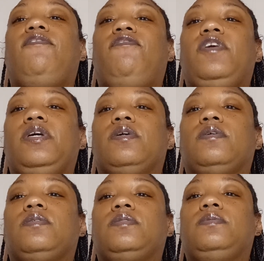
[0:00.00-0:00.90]

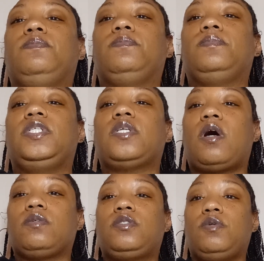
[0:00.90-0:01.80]
feel is
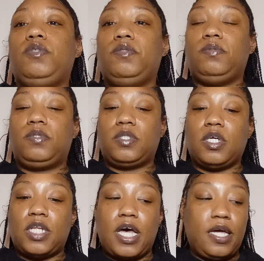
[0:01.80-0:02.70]
also used a
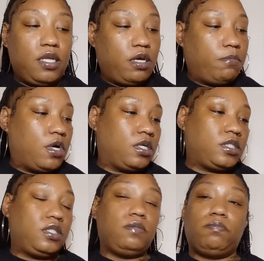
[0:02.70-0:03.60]
lot
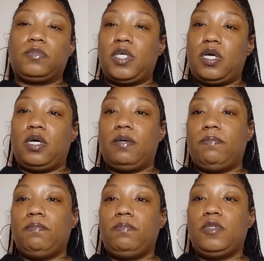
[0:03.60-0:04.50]
amongst
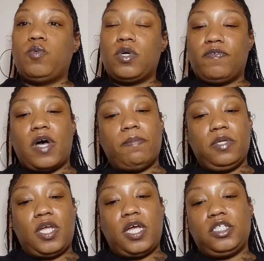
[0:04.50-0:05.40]
um, the one of
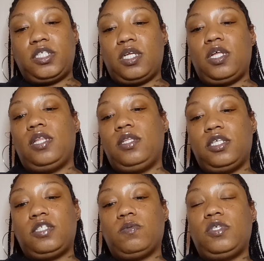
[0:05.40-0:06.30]
obligation, and
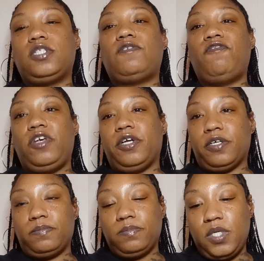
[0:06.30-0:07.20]
this one is fear,
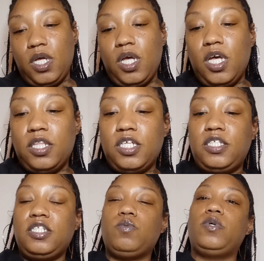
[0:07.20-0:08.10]
and this
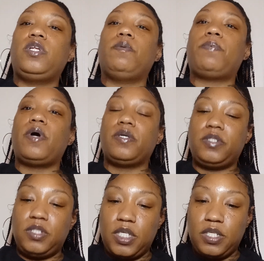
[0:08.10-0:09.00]
is when a
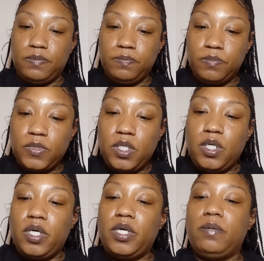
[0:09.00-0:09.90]
person
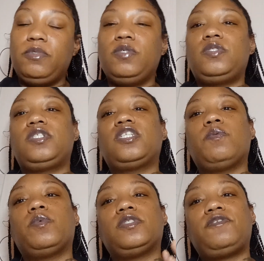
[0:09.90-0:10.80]
um, uses
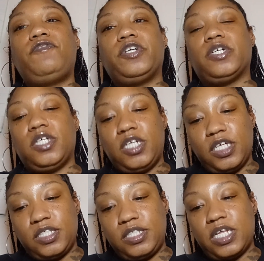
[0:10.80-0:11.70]
someone's fear
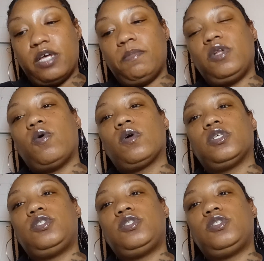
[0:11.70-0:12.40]
against them in order